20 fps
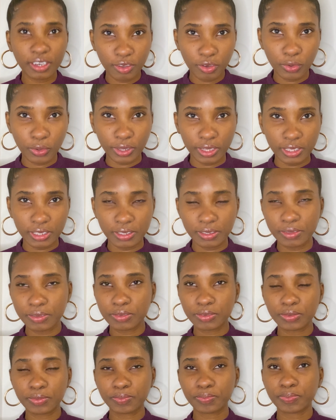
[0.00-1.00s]
of
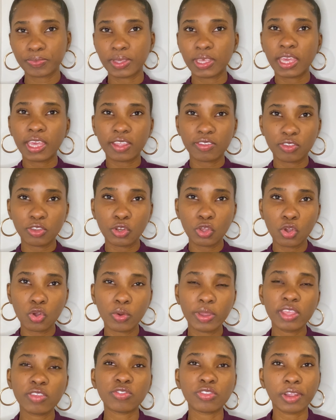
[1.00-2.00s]
oils because, you know,
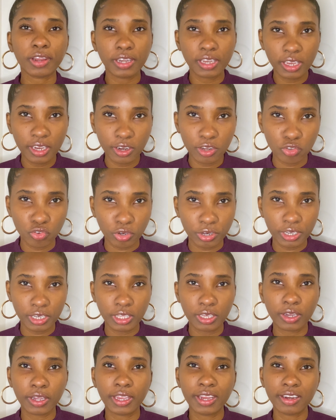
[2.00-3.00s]
when you're starting your journey,
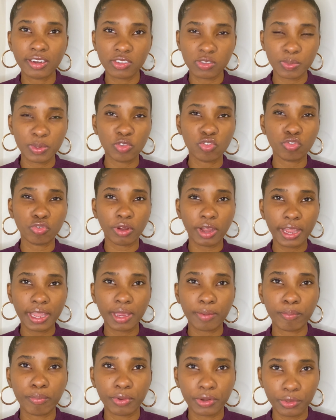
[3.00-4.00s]
your hair is be dry
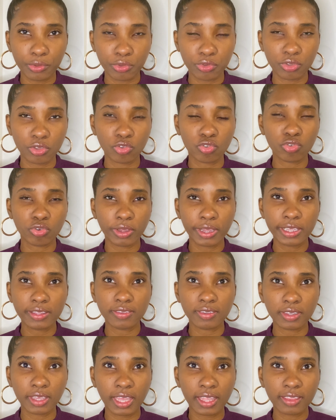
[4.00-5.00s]
and brittle, so you're trying
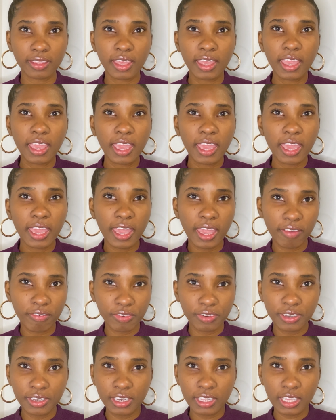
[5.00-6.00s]
to get
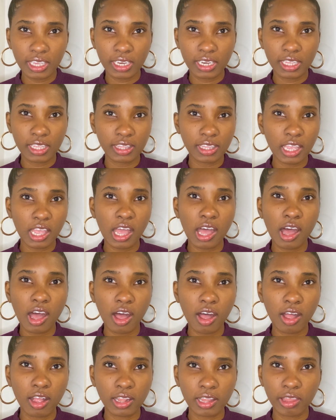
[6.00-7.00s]
everything in it
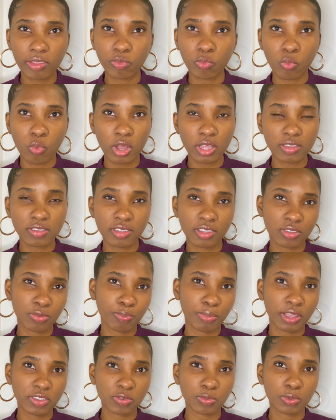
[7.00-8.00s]
all at once as
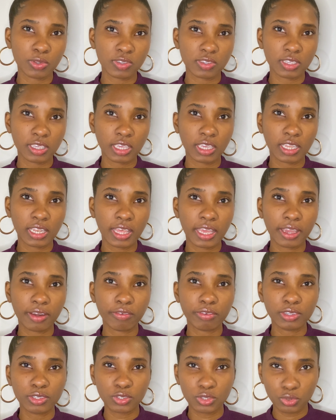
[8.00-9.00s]
possible so you can like
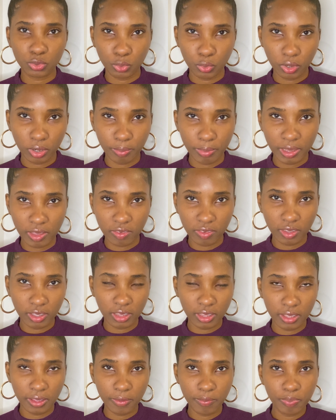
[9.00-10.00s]
restore
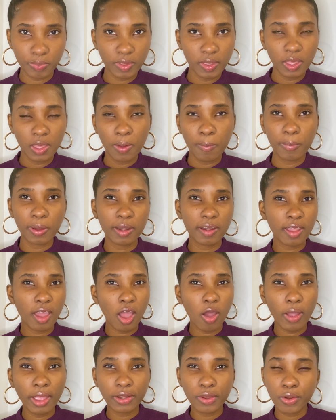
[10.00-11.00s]
basically. But
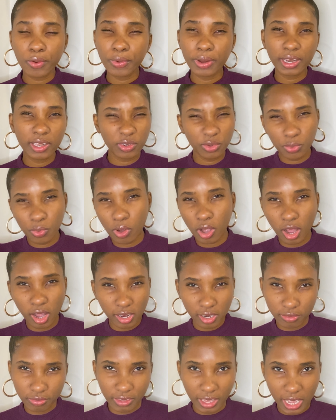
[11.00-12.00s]
now I don't really do
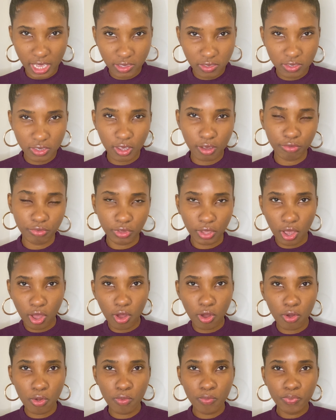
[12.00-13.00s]
all of that stuff
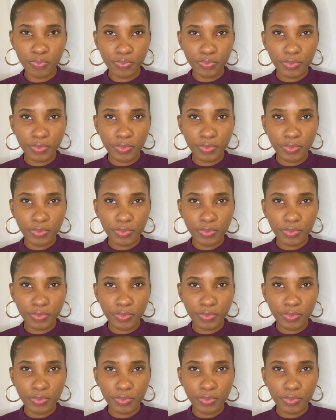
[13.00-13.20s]
now.